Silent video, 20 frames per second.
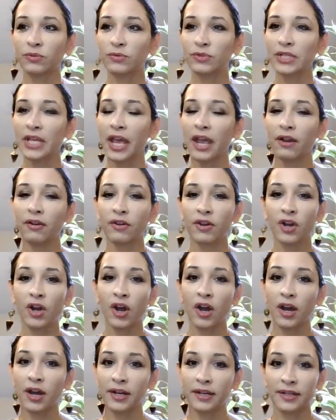
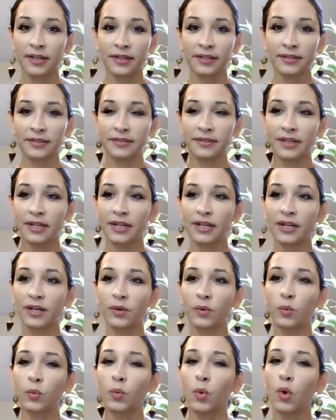terracotta,
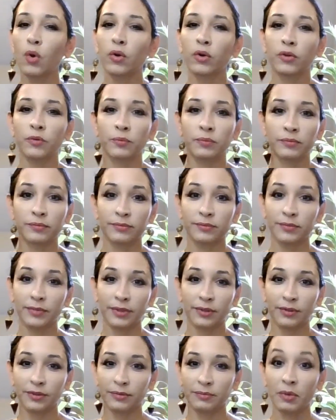warm
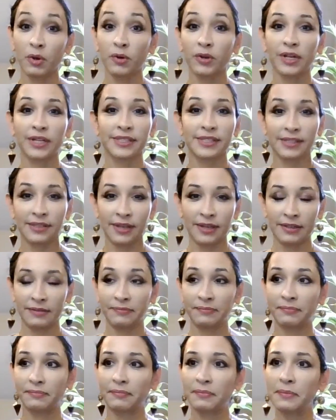mocha skin.
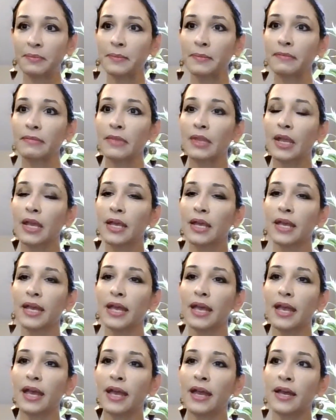
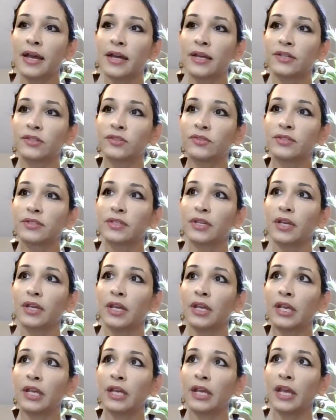And
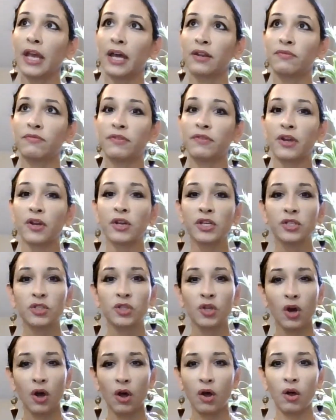he had a very
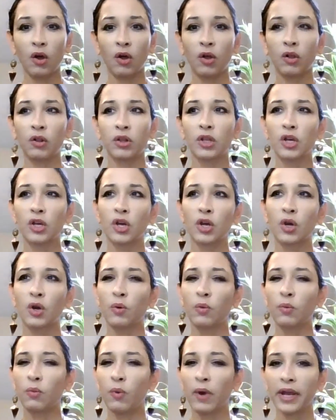tall,
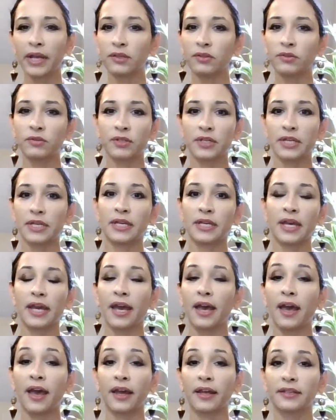white-looking
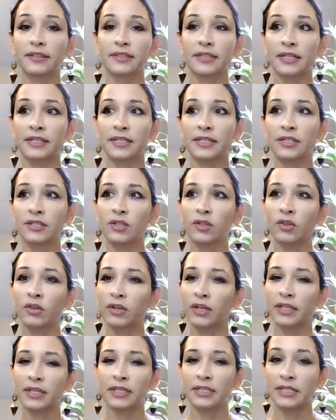hat. I didn't look
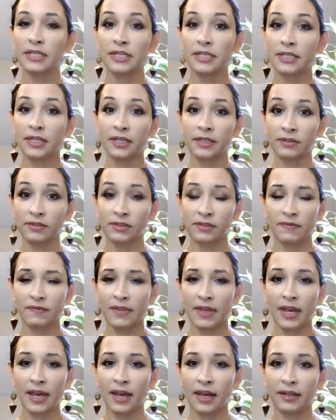at the details of the
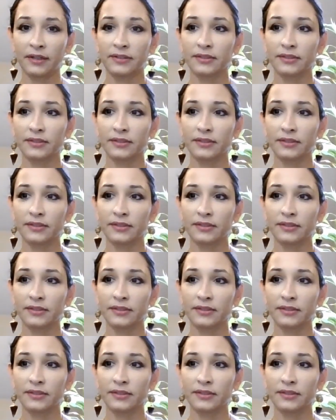hat.